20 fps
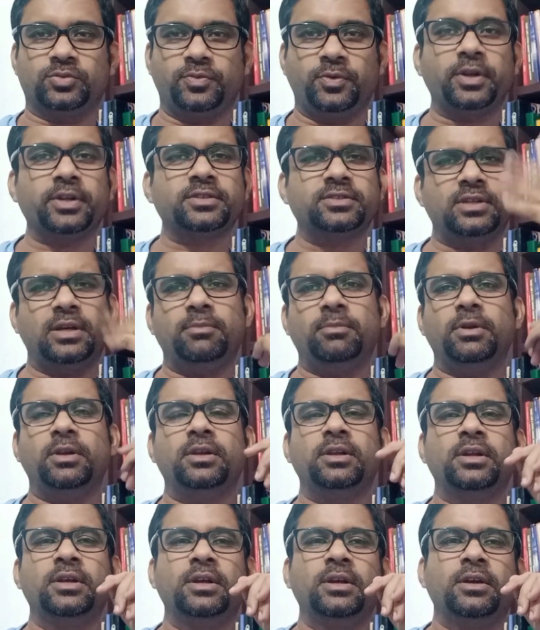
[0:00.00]
For
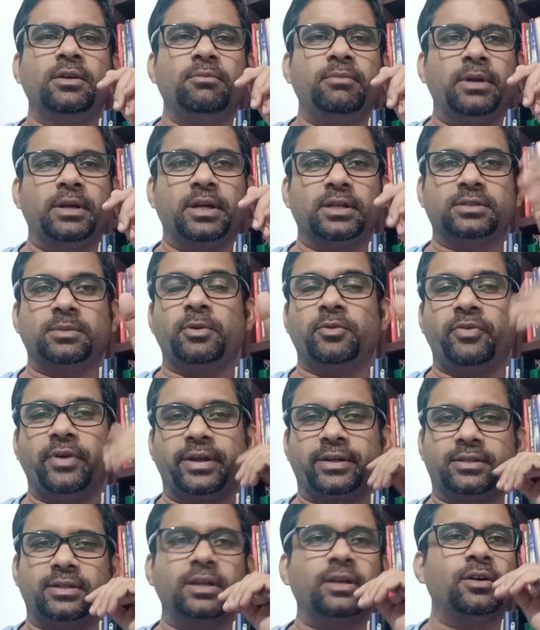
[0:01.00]
example, Madras Rubber
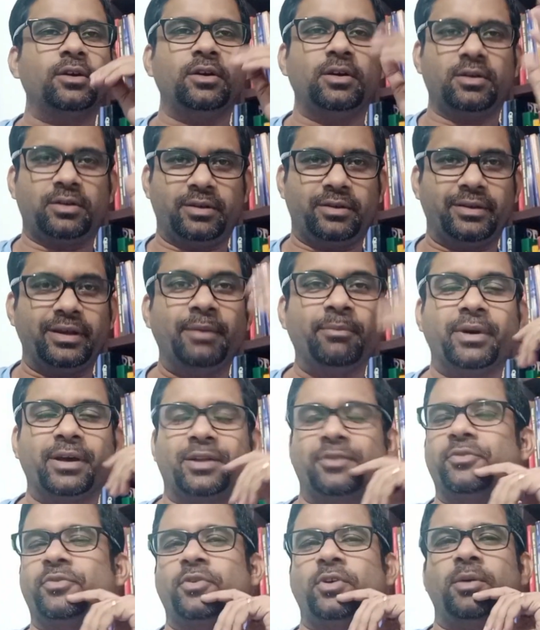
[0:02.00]
Factory or MRF,